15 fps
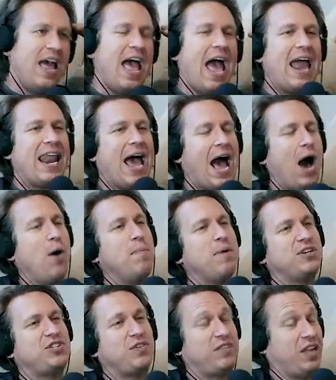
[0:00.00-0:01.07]
And how
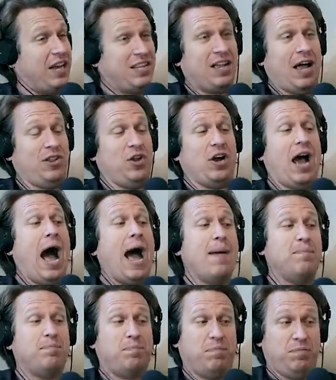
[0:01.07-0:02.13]
much, like, look,
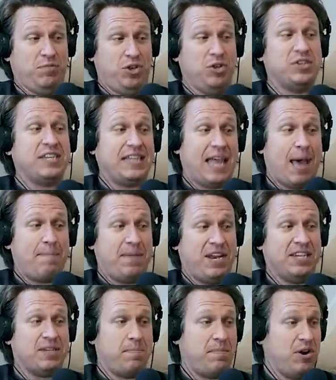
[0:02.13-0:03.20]
I'm using that bit
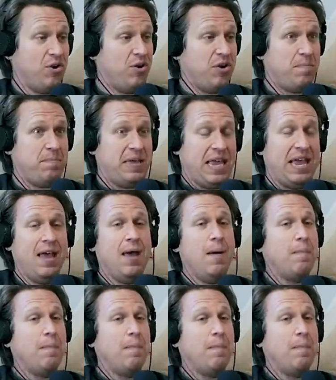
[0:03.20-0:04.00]
as a mirror to me.